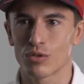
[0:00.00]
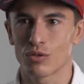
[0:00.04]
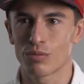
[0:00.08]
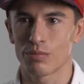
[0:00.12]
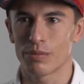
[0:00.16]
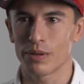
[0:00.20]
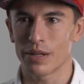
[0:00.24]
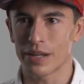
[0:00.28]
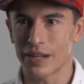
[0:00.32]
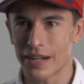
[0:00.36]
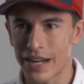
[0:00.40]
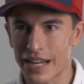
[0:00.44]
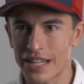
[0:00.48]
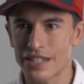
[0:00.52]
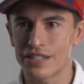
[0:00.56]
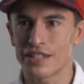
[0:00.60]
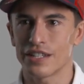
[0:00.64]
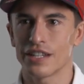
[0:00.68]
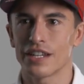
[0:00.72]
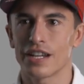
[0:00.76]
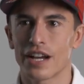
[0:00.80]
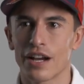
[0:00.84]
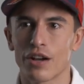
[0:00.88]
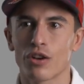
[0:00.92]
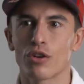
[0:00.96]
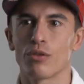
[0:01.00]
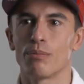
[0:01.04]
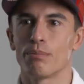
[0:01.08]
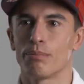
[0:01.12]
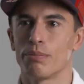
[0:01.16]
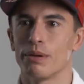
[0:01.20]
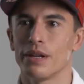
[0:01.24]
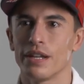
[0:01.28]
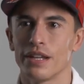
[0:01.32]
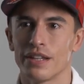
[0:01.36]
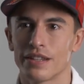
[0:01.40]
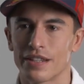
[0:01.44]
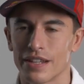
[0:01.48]
to be racing and
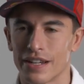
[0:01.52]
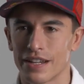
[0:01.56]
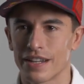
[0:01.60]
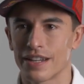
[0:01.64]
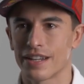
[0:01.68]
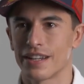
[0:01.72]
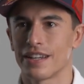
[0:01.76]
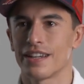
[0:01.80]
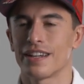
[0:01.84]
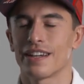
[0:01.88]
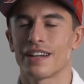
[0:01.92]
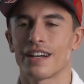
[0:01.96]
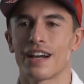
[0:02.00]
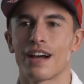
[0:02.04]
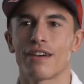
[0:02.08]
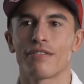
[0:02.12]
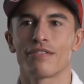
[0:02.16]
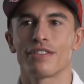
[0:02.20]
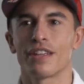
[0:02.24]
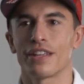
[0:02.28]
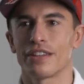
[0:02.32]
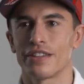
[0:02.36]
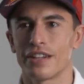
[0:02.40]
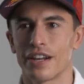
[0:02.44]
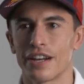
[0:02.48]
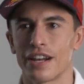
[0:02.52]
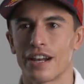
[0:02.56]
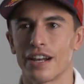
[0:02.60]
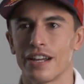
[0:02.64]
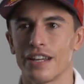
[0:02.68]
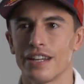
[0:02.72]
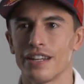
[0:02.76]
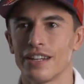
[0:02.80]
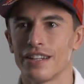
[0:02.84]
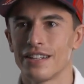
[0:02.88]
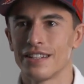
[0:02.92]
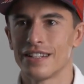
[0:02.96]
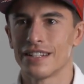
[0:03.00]
compete and uh, have the
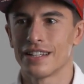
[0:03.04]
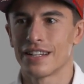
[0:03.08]
adrenaline.